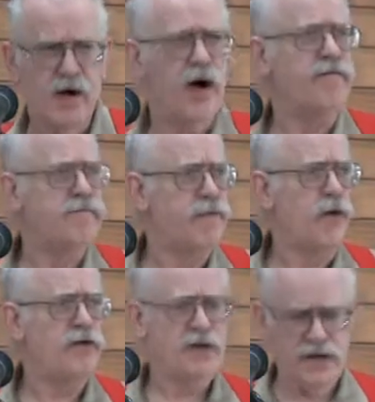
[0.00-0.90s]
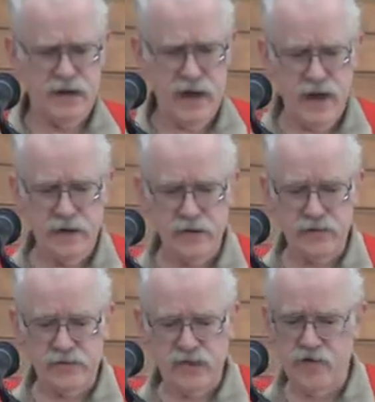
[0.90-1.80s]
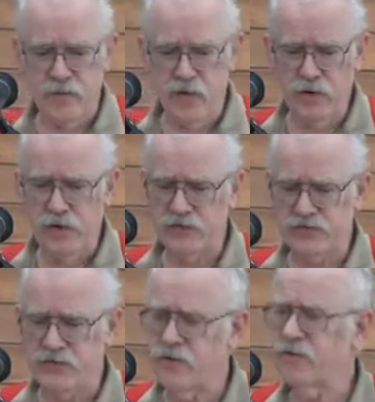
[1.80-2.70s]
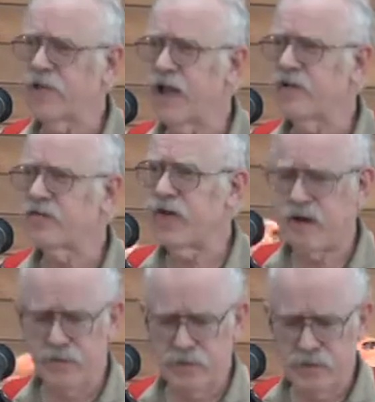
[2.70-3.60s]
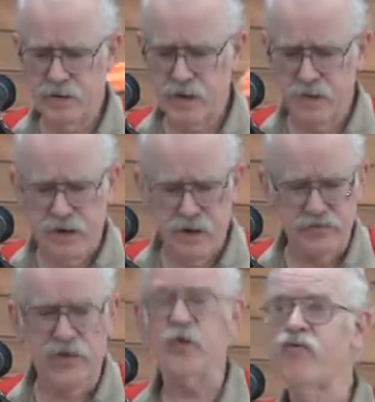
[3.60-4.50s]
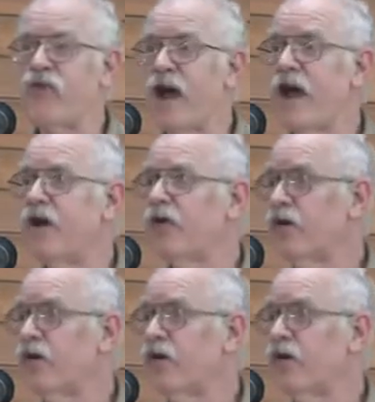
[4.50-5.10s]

a 14-acre ceremonial stone landscape is a rare